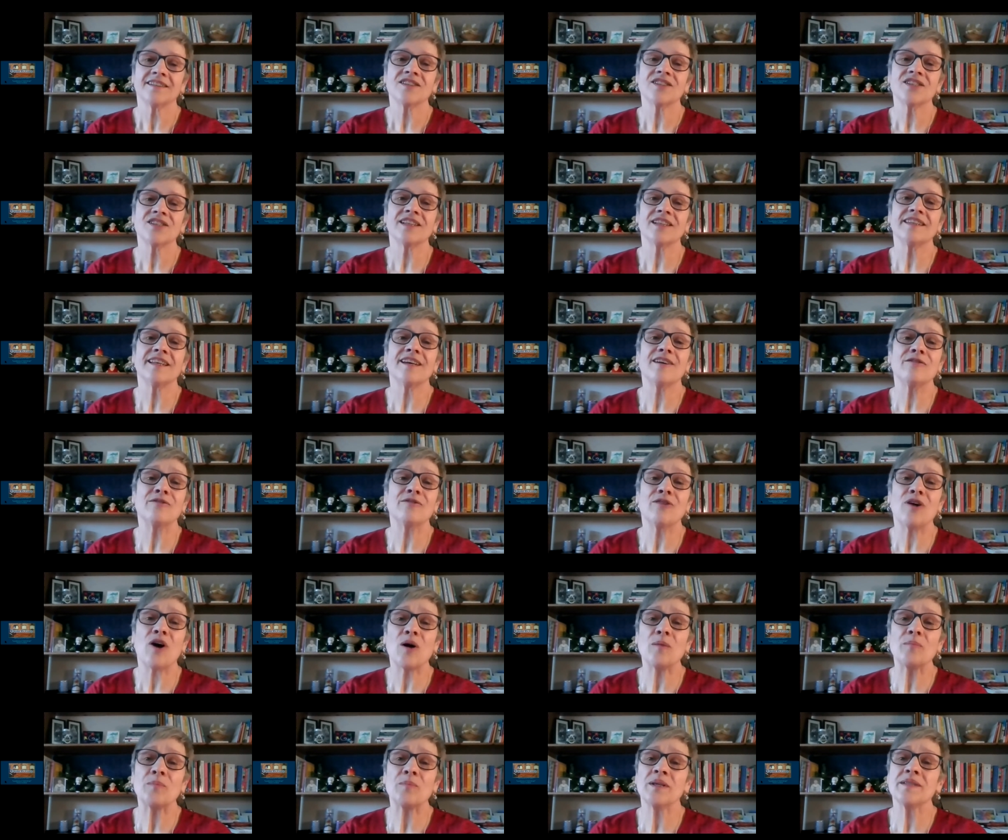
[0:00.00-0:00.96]
to live
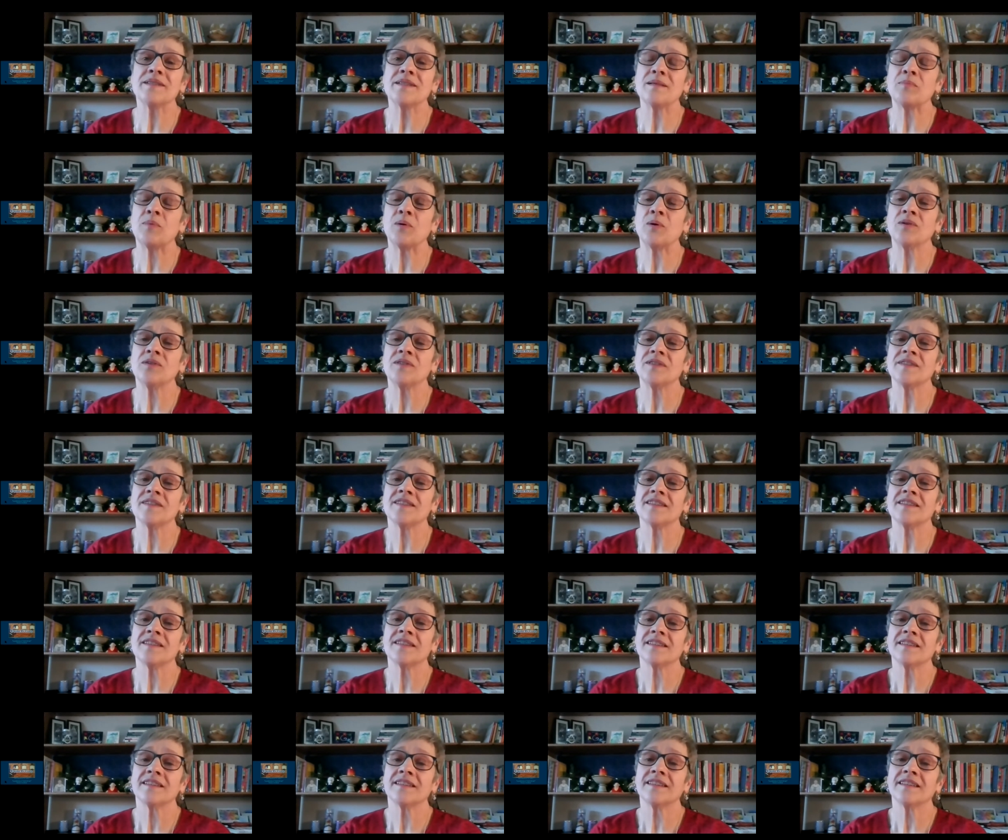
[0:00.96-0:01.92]
our
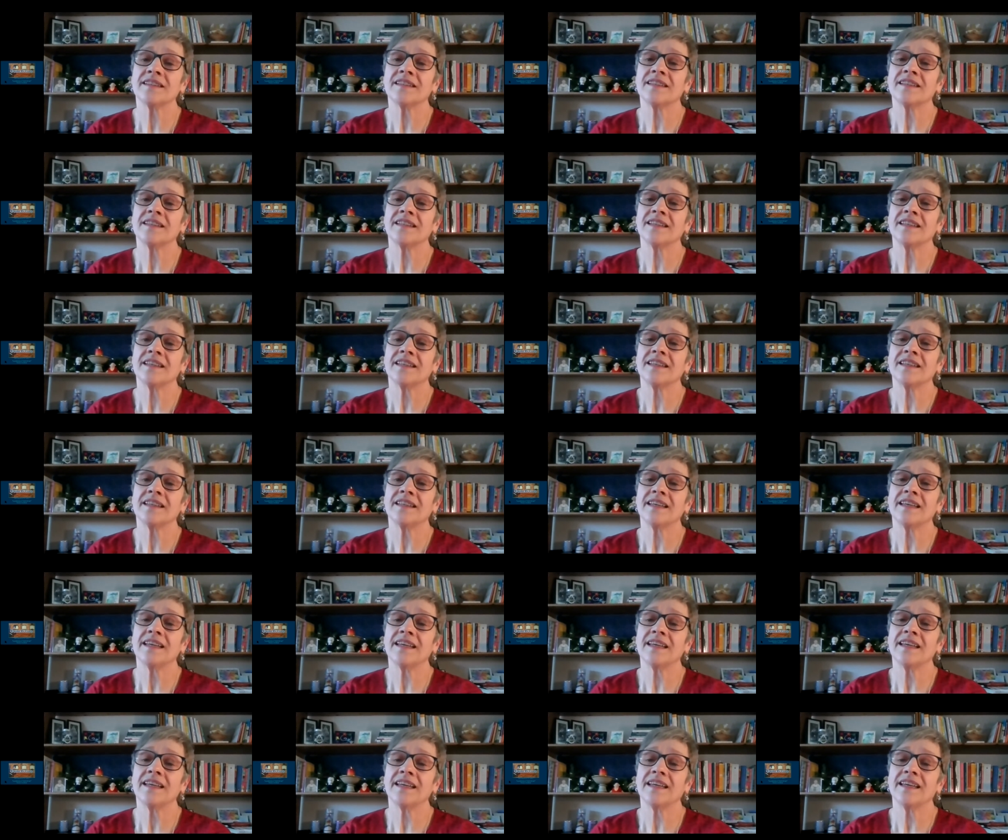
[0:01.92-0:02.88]
principles
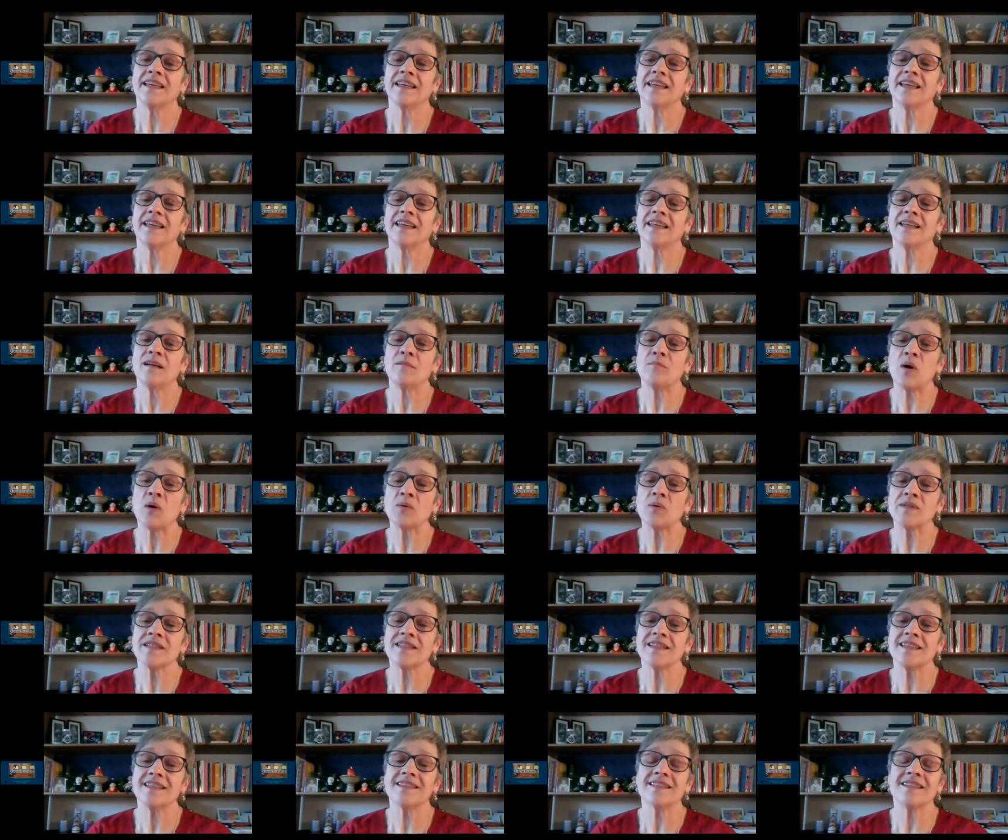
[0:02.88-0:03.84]
in a
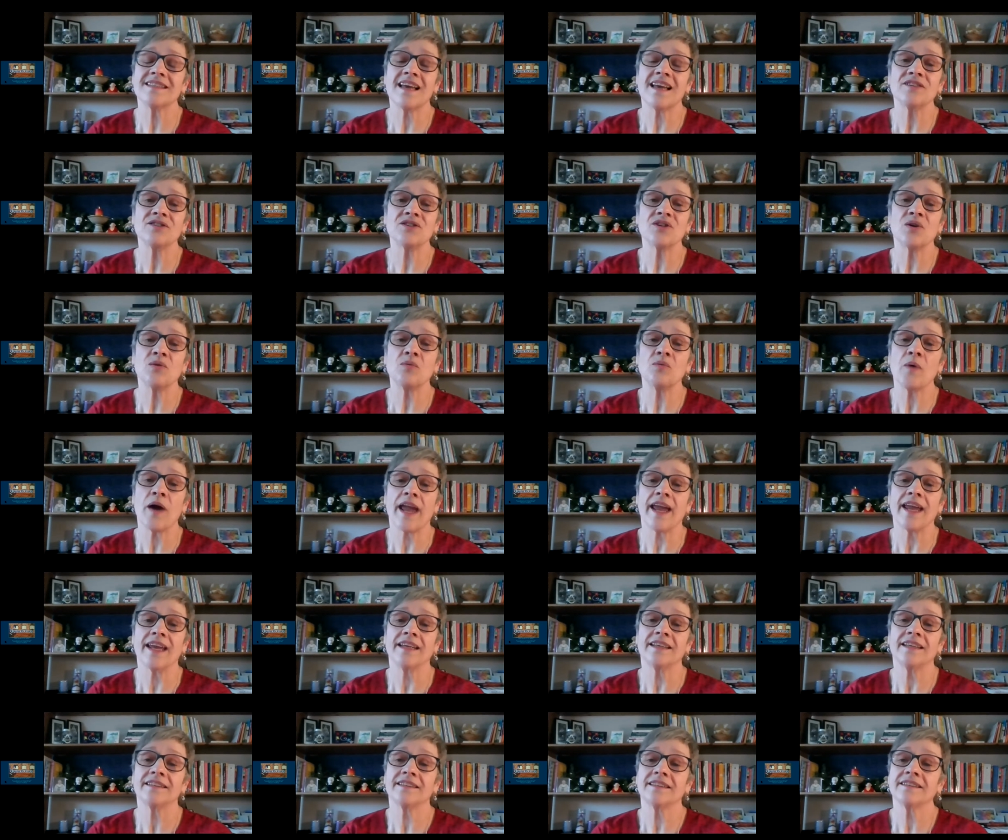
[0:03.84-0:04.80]
most essential
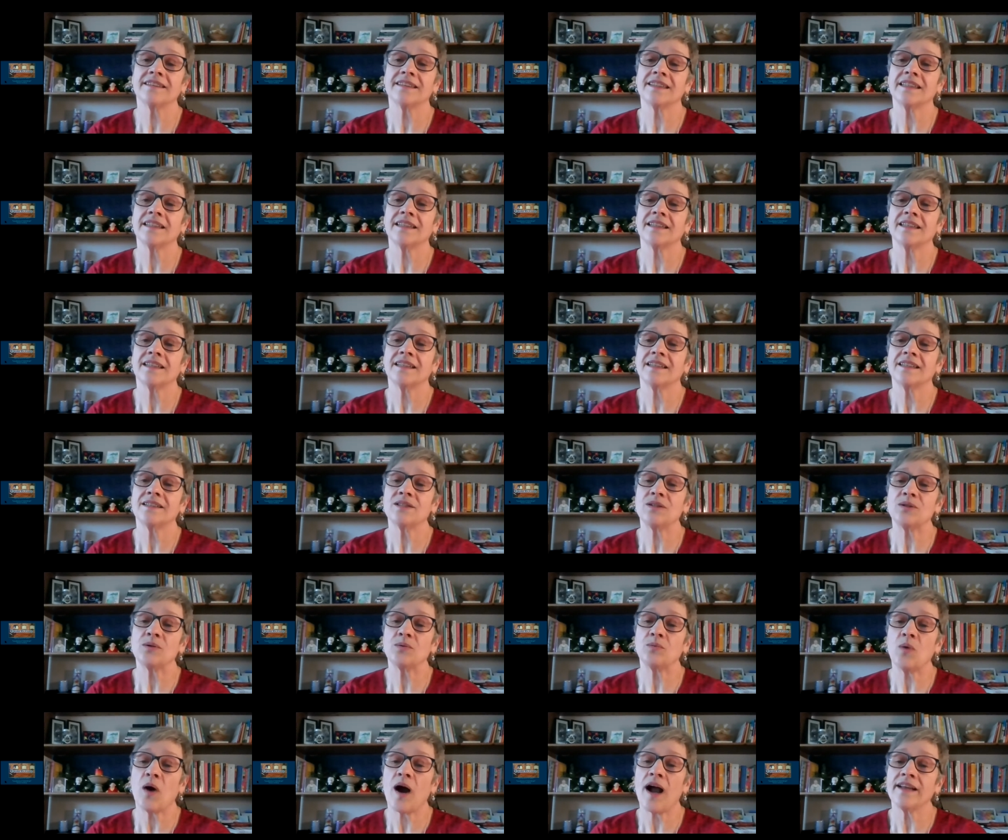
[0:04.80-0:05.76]
way,
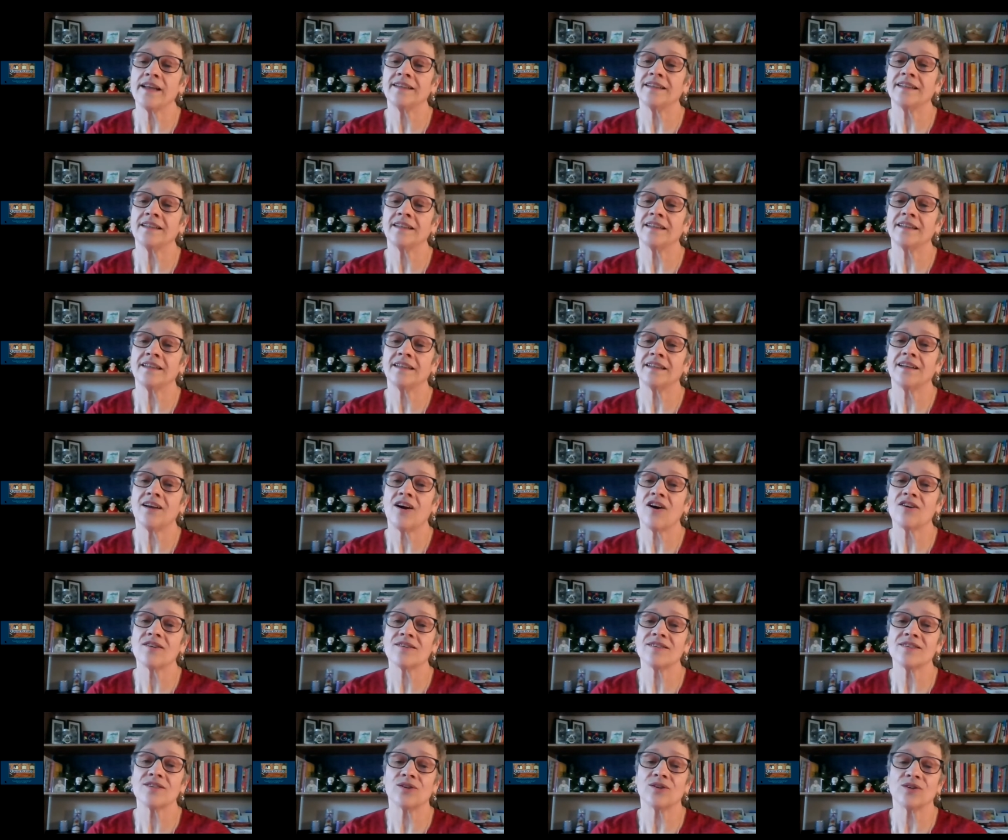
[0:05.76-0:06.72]
to widen
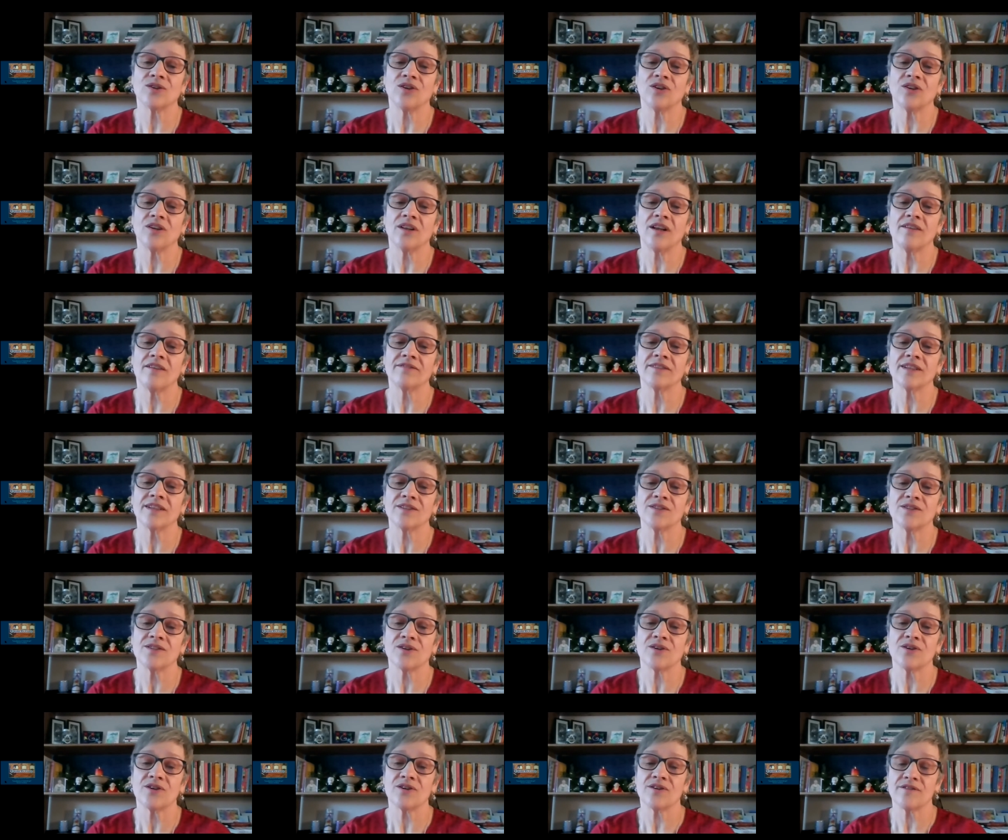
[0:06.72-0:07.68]
our circle of
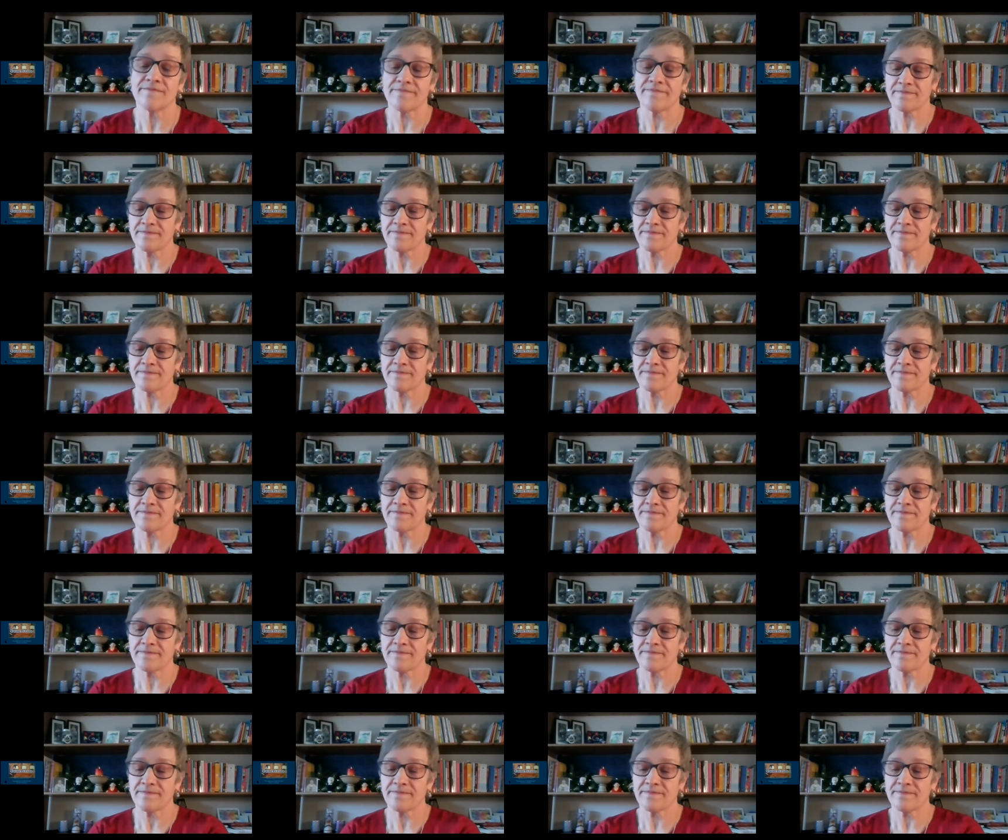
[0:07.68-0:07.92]
concern.